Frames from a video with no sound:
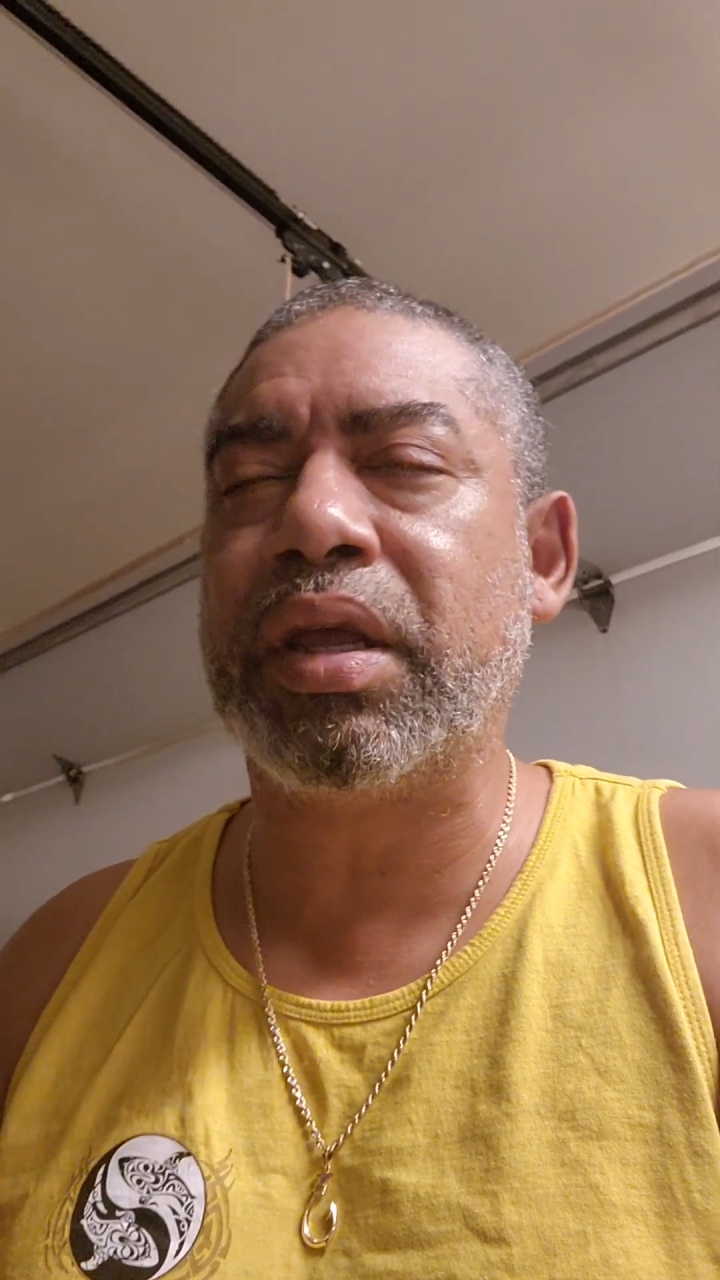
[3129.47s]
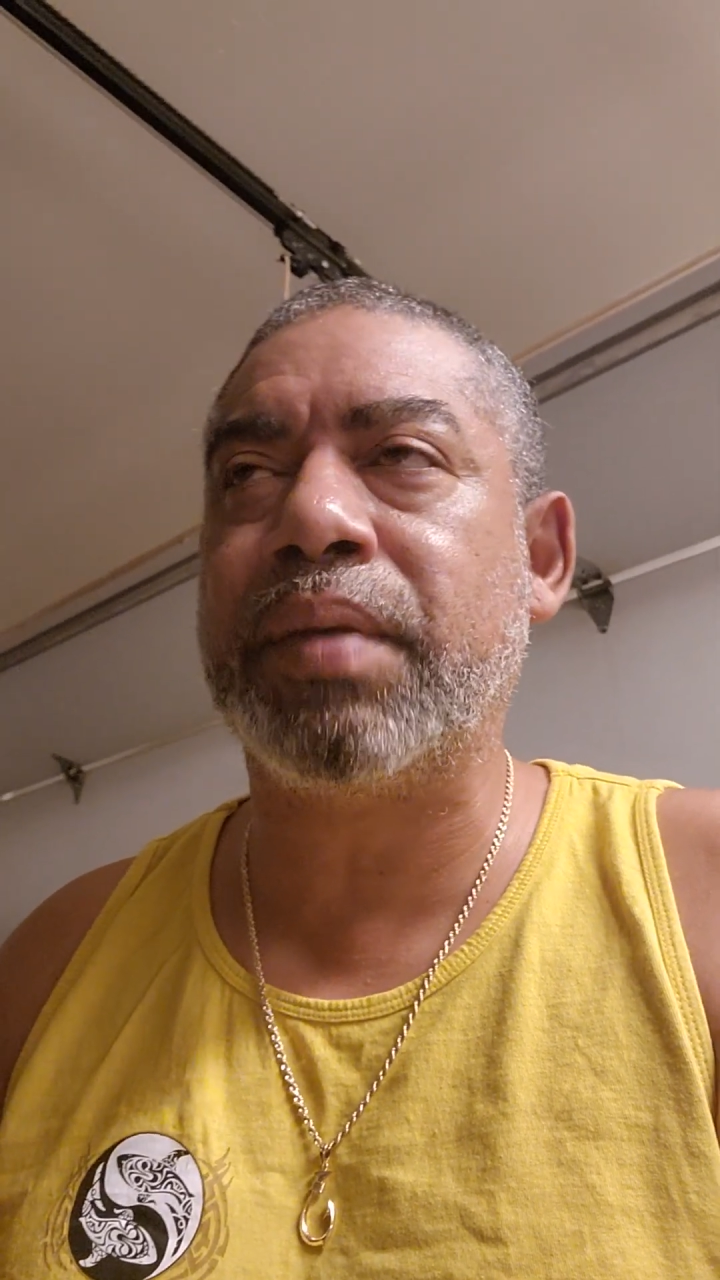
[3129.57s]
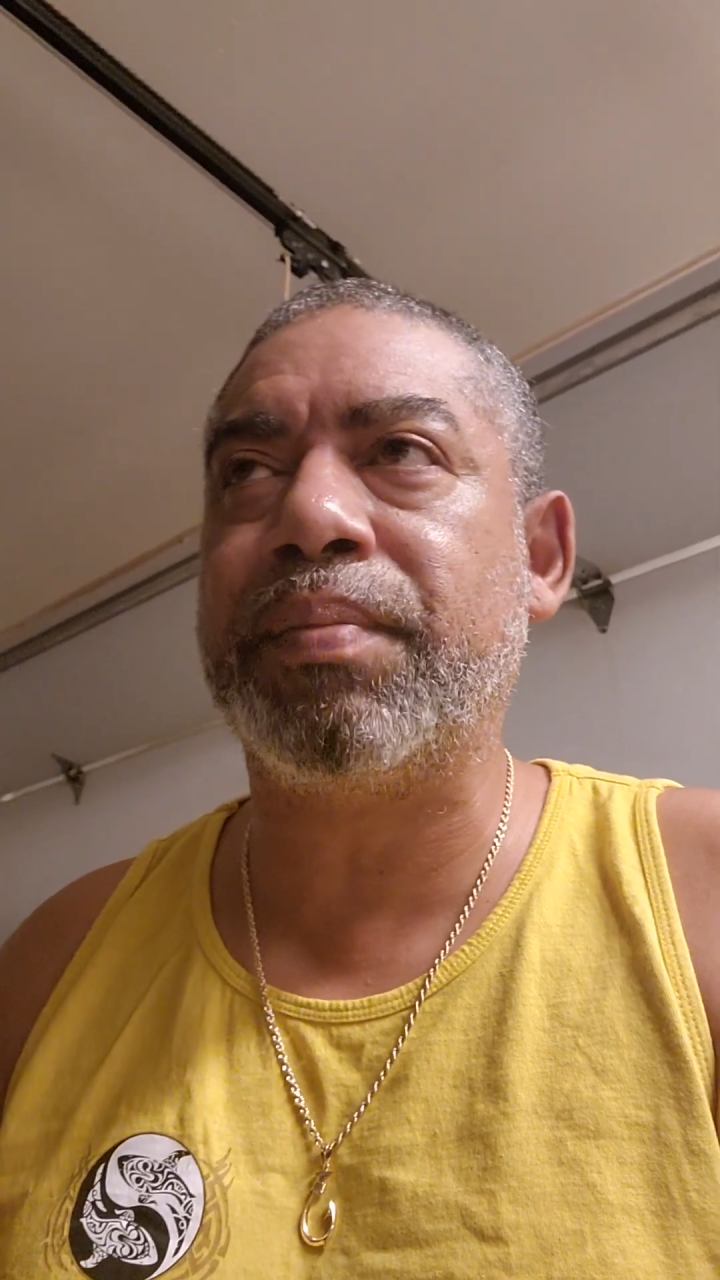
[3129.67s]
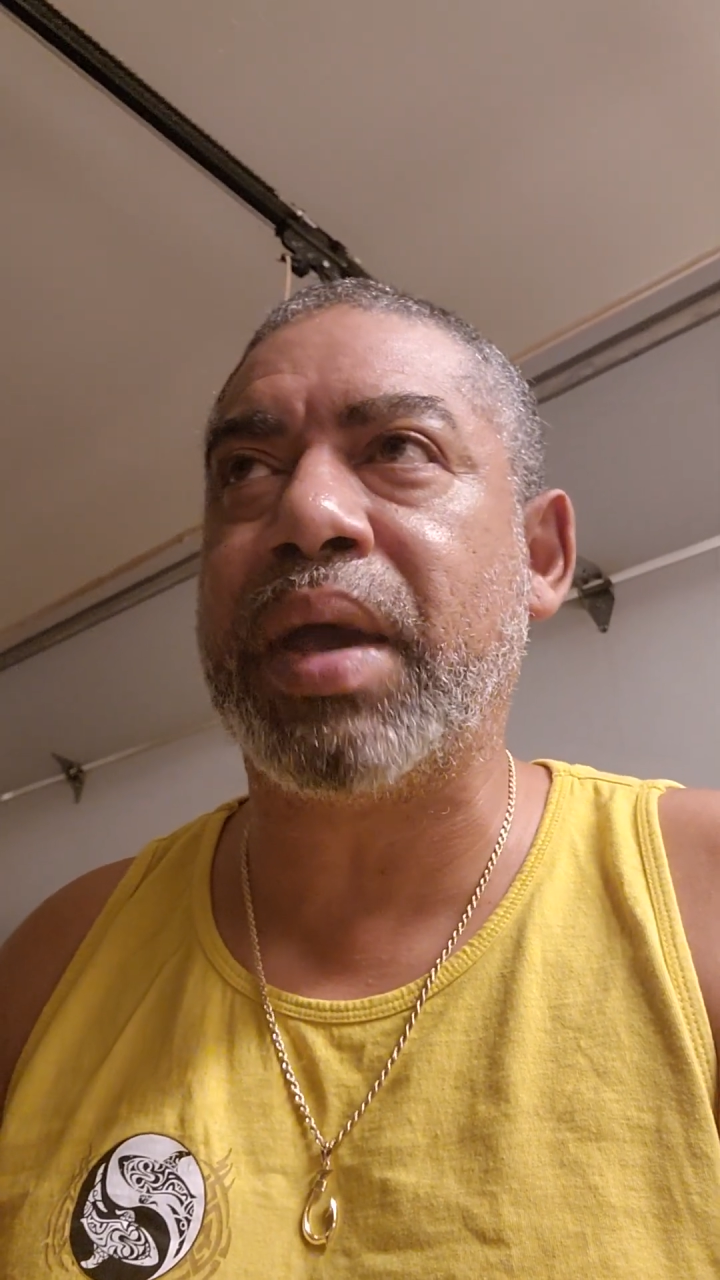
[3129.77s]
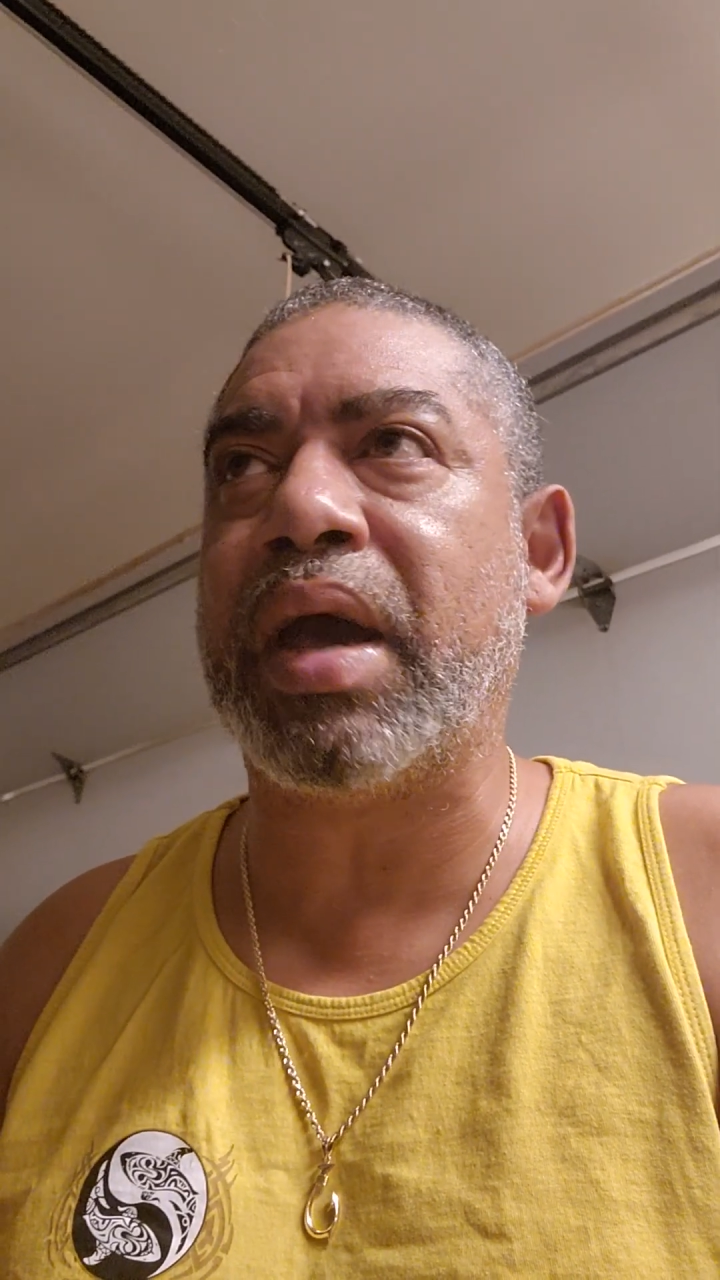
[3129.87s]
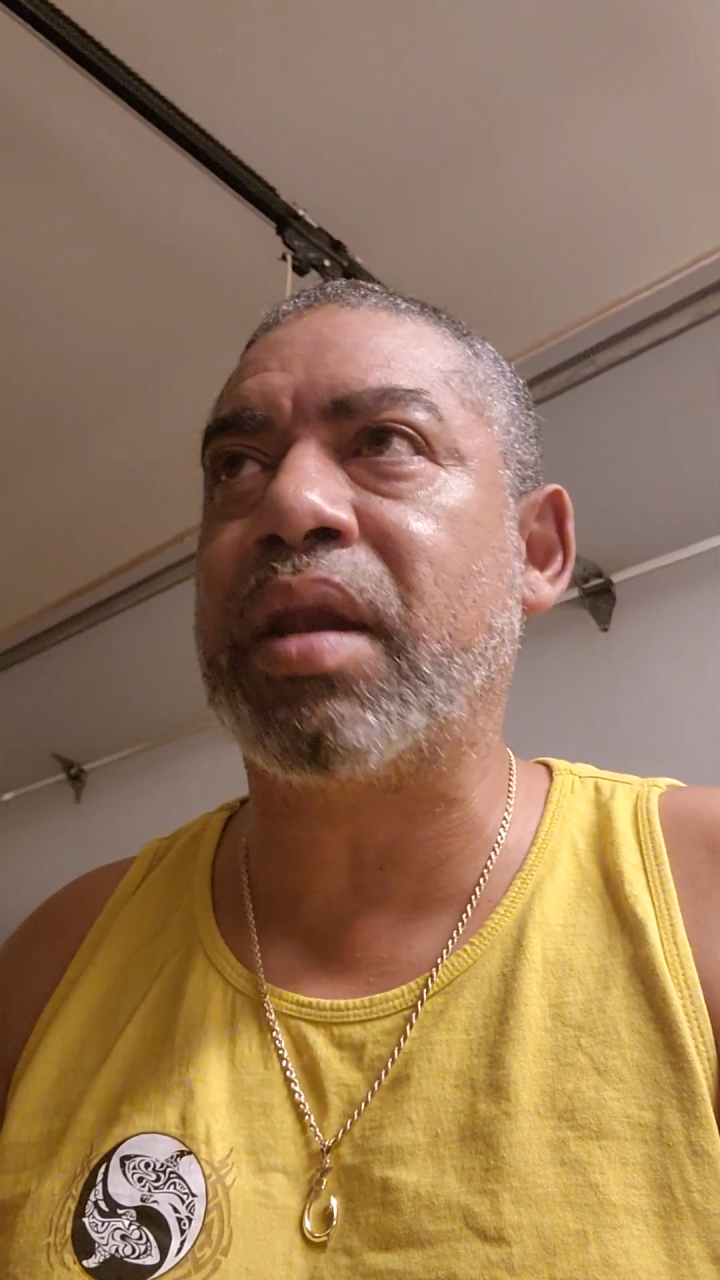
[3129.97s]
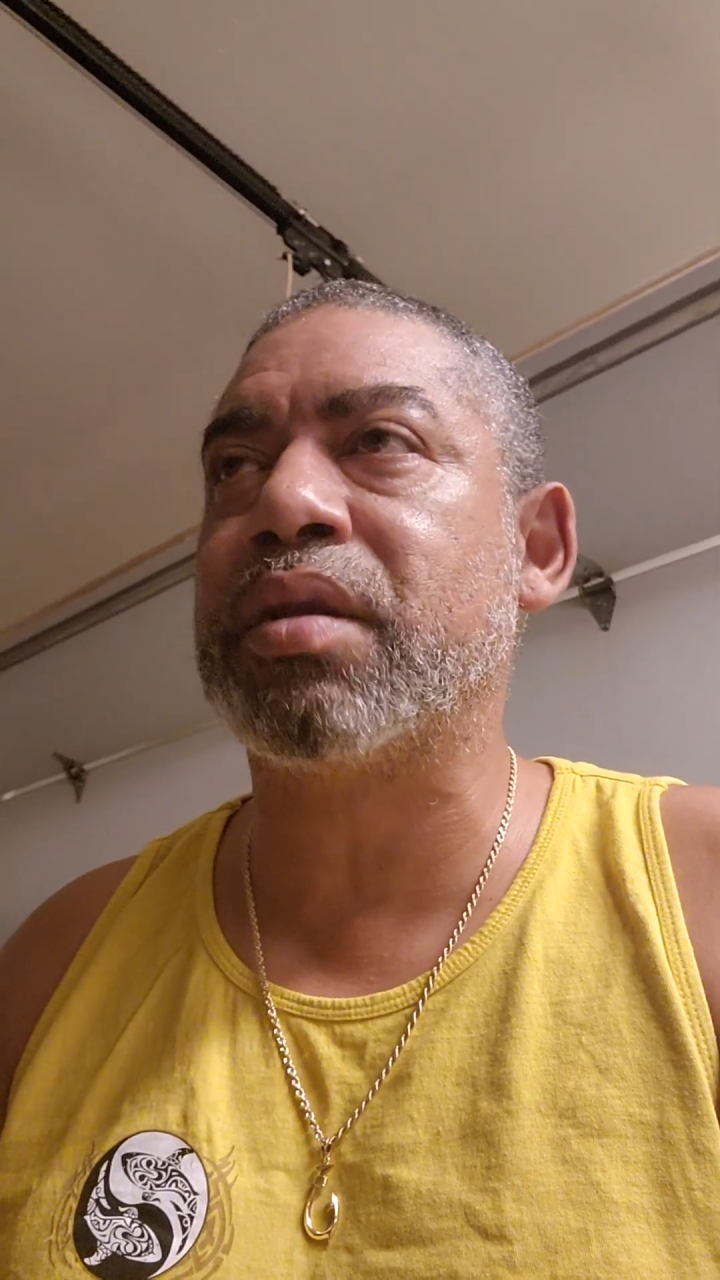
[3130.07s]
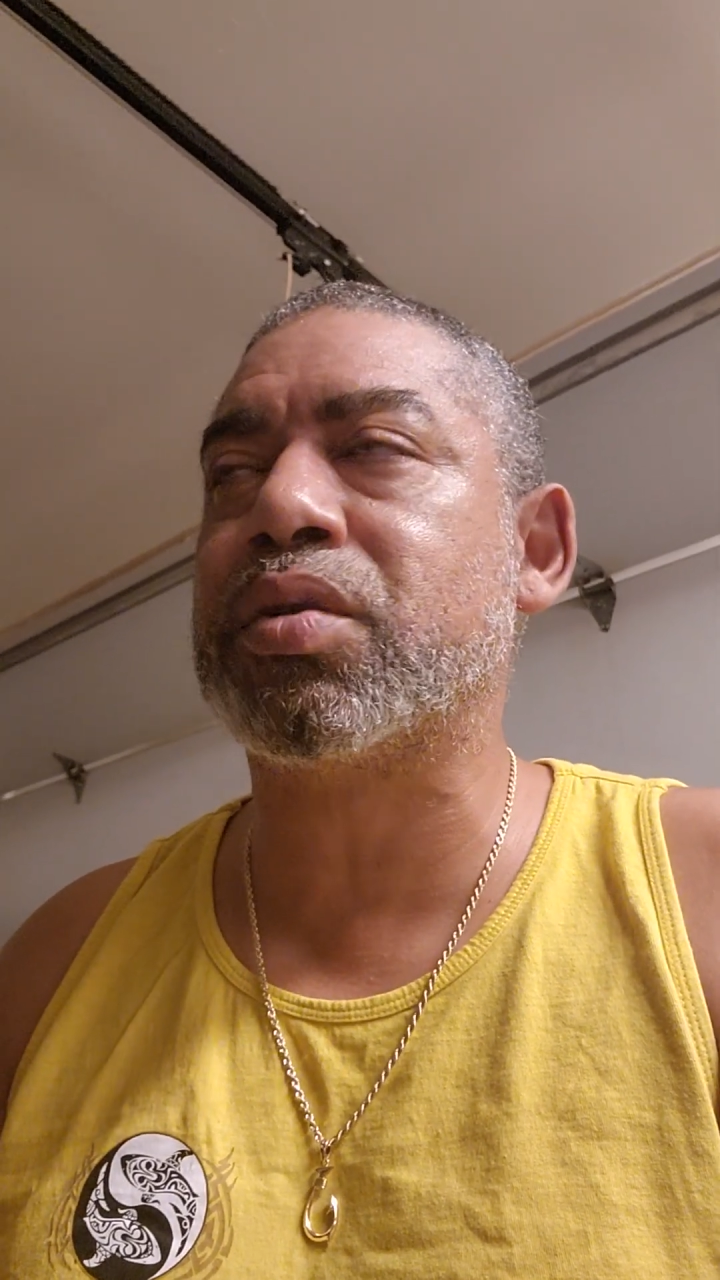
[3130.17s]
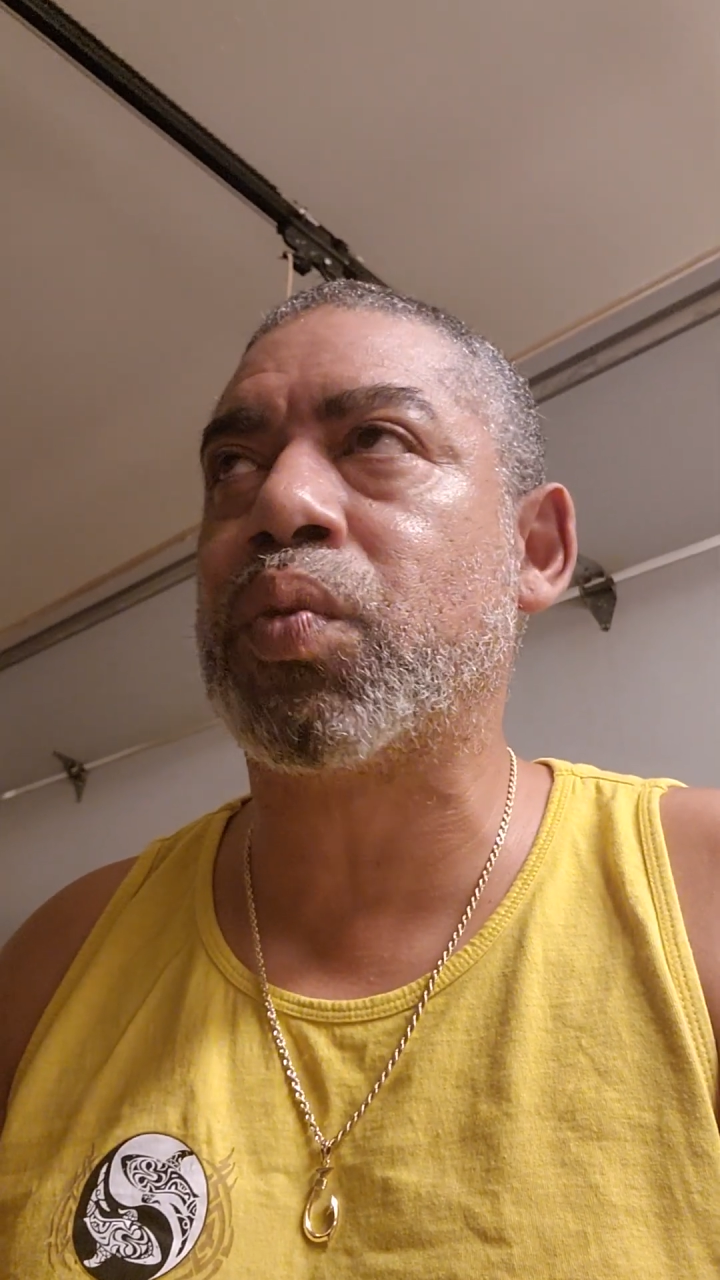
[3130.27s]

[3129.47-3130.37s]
imbalance